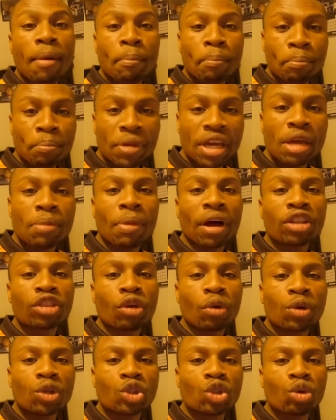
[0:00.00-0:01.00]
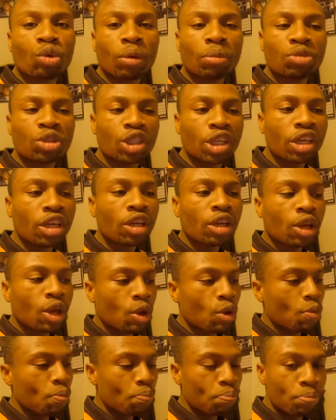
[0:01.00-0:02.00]
Made my 32 MZ.
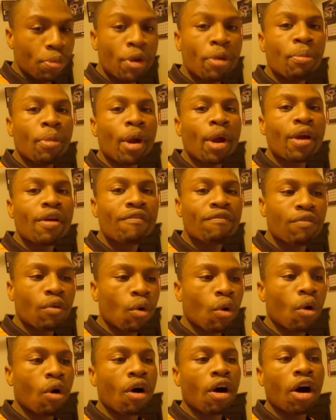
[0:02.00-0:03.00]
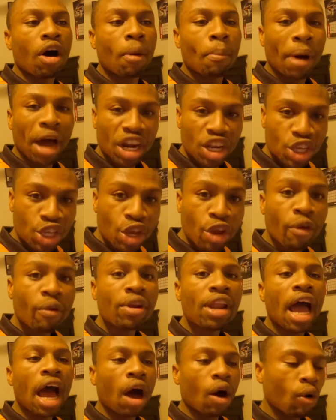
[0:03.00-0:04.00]
Been married for uh, about a year
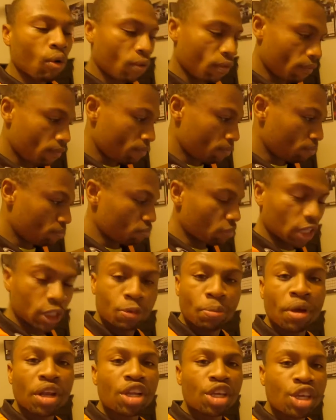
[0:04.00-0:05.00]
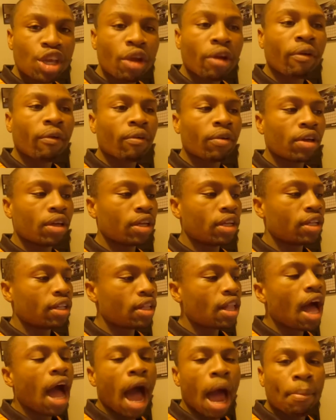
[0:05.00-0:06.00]
now. It's been a year.
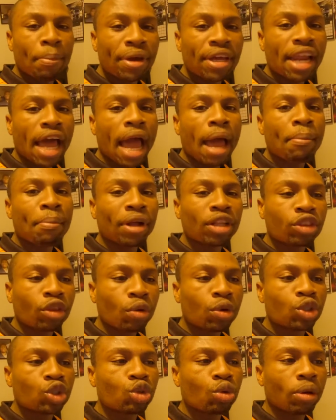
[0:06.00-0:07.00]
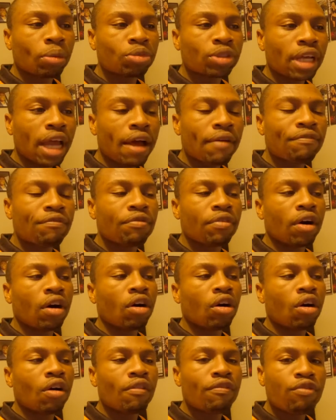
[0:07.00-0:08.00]
I've been having my 32 MZ uh,
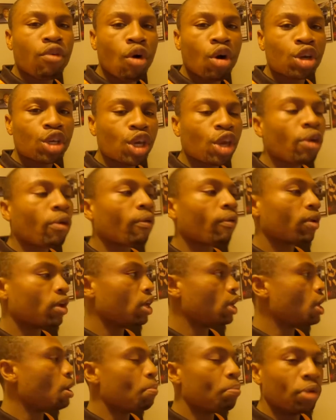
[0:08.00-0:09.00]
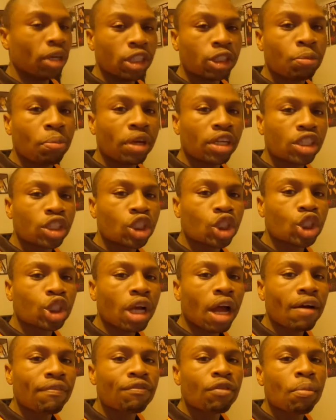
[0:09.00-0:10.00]
um, for a year, but it's been in the
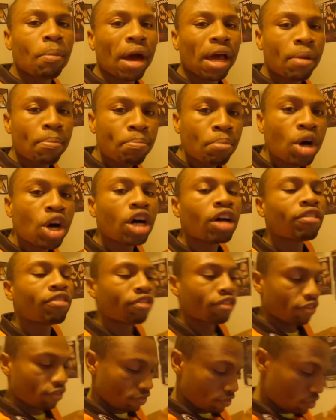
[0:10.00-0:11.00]
shop for about a month.